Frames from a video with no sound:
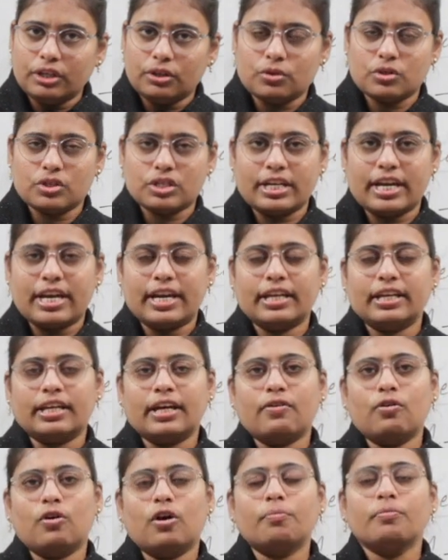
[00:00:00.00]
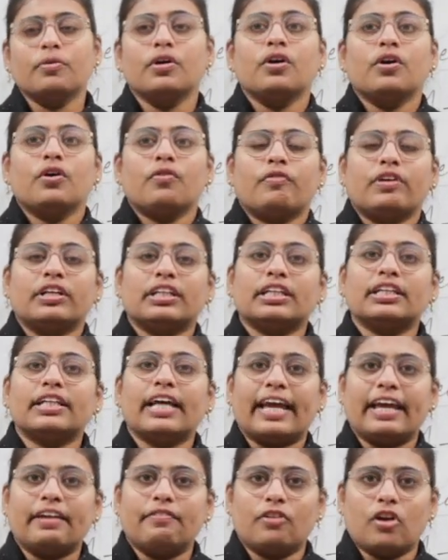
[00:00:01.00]
to stay in a home, whether
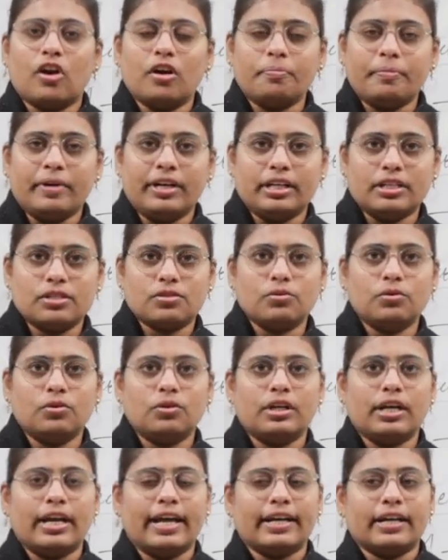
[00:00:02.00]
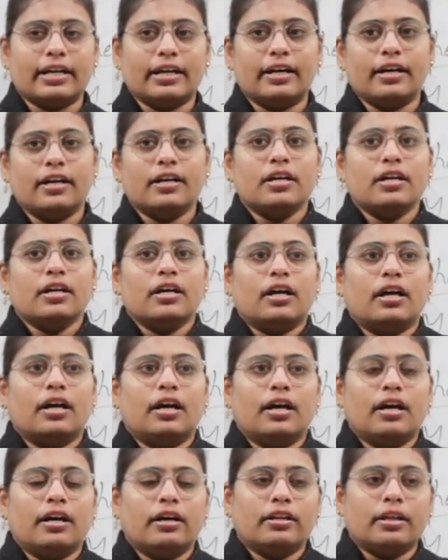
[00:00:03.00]
the environment is good, like
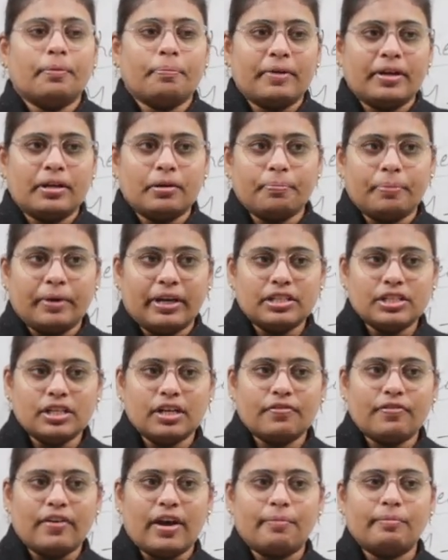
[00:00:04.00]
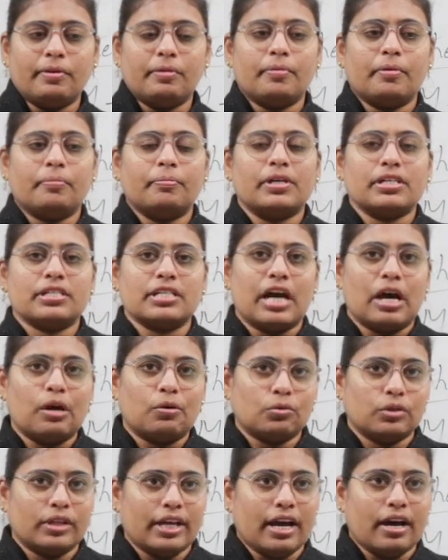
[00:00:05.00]
the patient family members, how
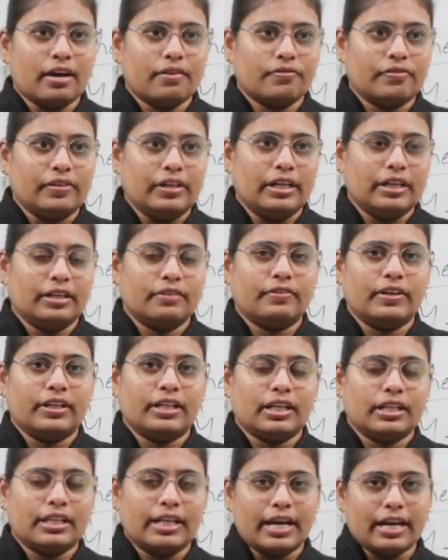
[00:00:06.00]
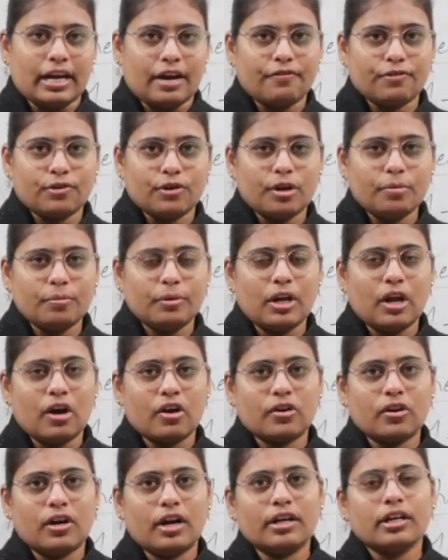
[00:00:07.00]
they are feeling, whether they are affordable or
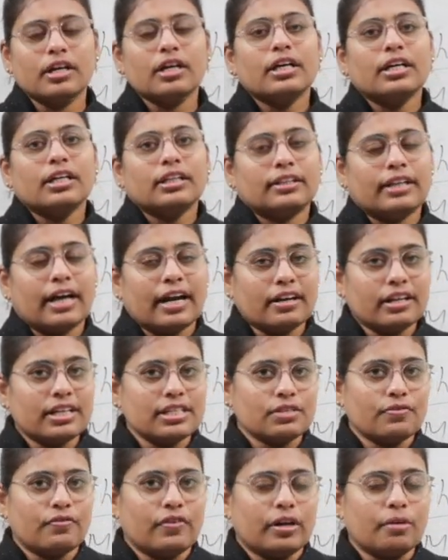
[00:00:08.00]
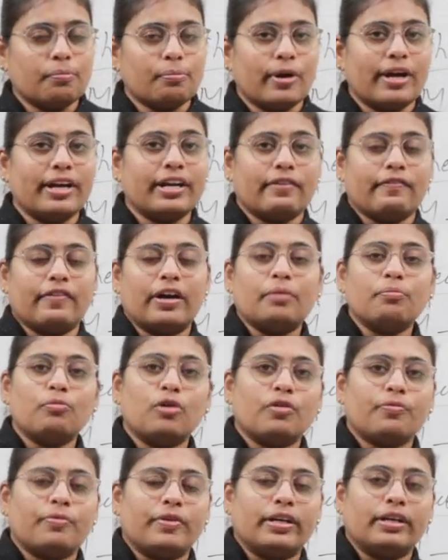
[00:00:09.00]
not. That is one point. One
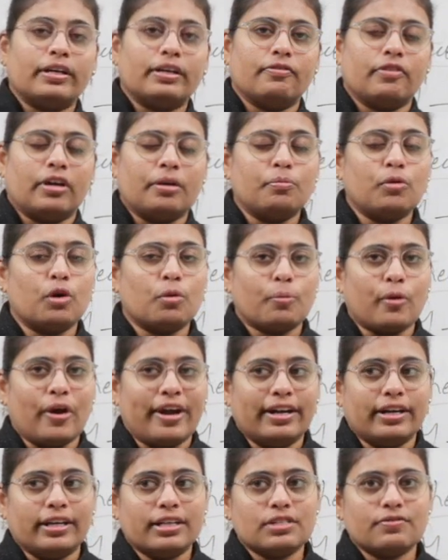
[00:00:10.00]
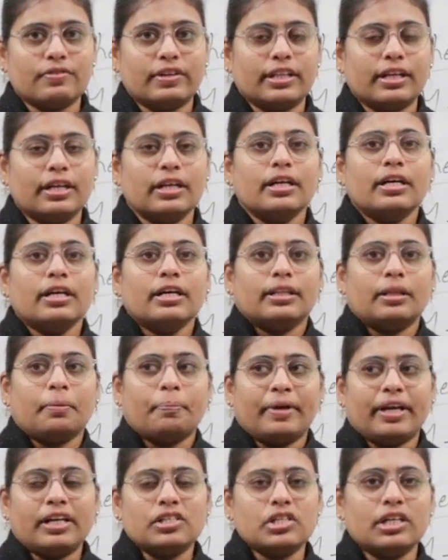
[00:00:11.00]
more point is whether the
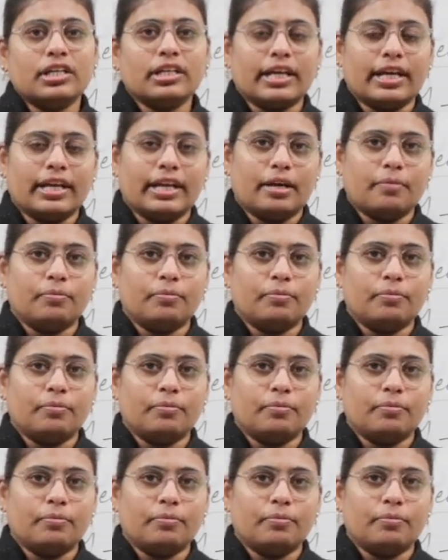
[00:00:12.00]
patient can